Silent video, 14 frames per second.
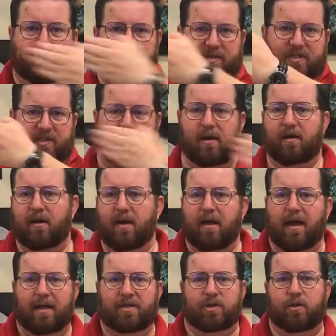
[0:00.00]
the sun,
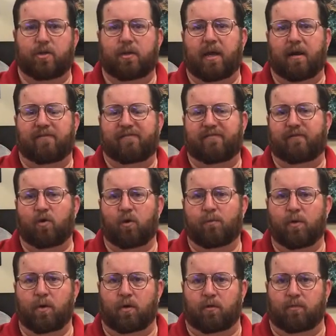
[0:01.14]
and so you get a full
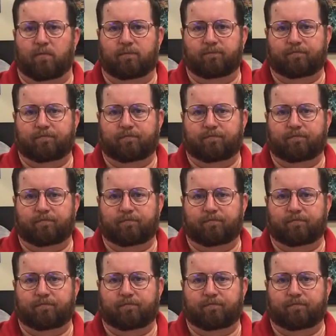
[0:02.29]
moon.